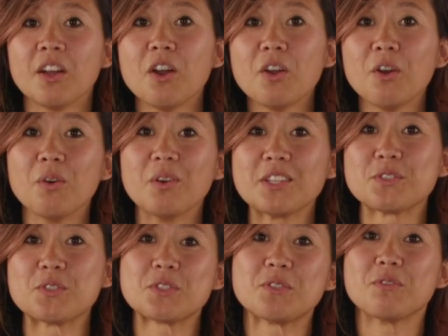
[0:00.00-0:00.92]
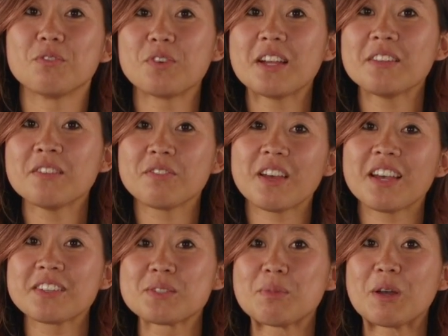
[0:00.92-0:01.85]
Oh, it's for some fun
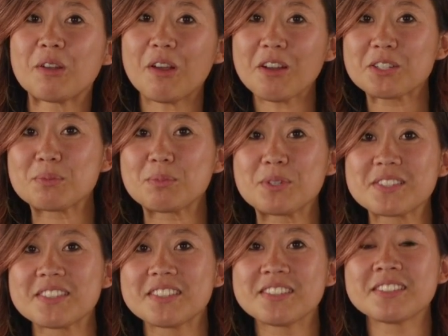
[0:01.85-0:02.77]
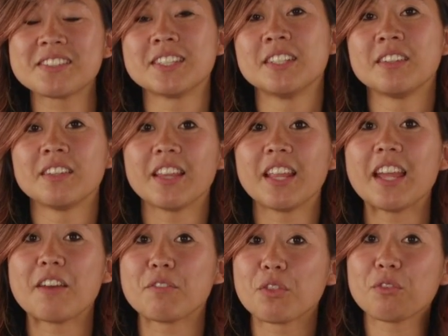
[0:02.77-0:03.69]
facts about octopuses. They
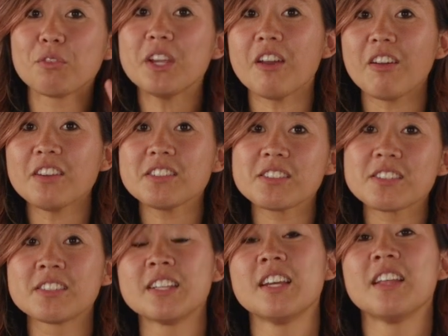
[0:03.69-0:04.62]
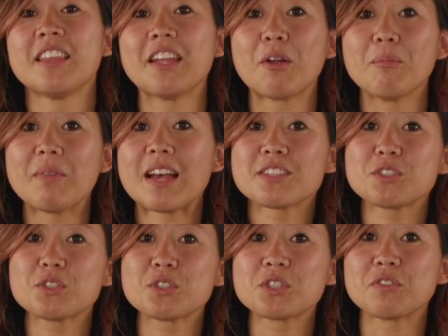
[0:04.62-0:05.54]
have three hearts, they are
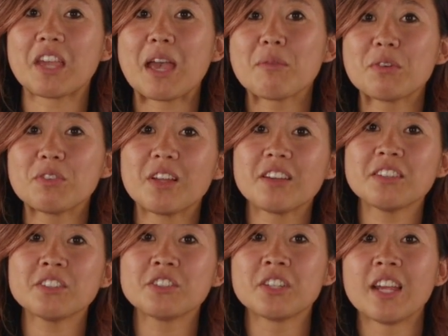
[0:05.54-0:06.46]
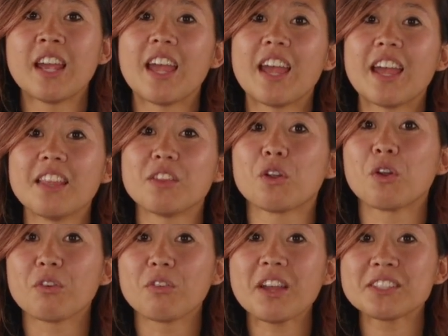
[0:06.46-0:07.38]
masters of camouflage, and the
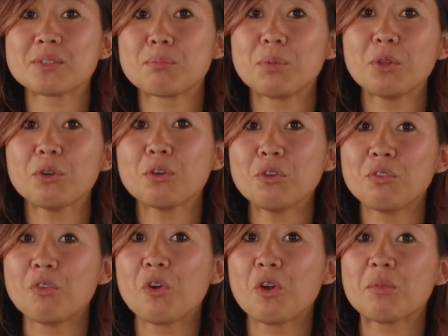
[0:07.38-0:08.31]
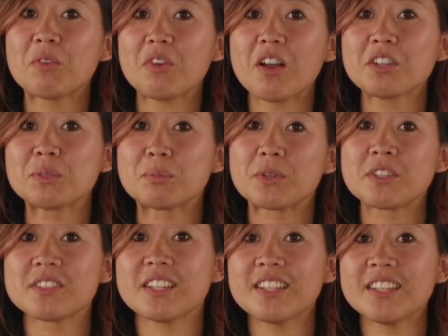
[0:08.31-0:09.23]
correct plural form of
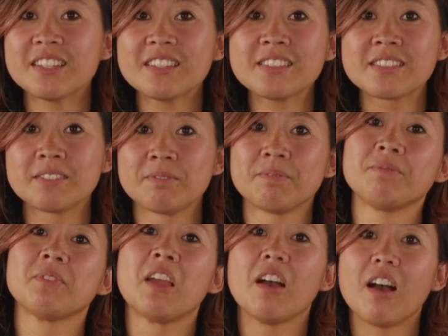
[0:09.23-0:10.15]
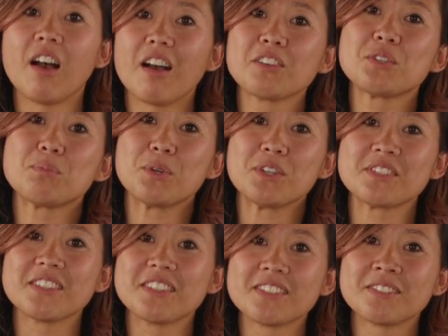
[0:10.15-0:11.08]
octopus is
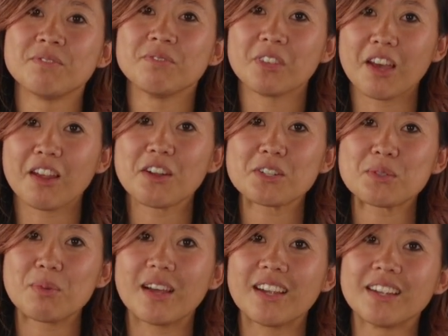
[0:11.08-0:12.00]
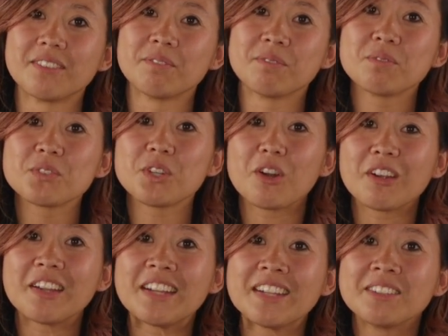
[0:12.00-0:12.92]
octopuses, not octopi.
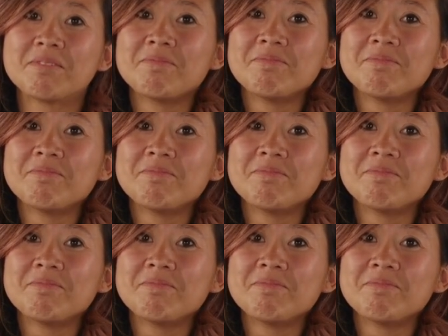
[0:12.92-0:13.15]
Sorry.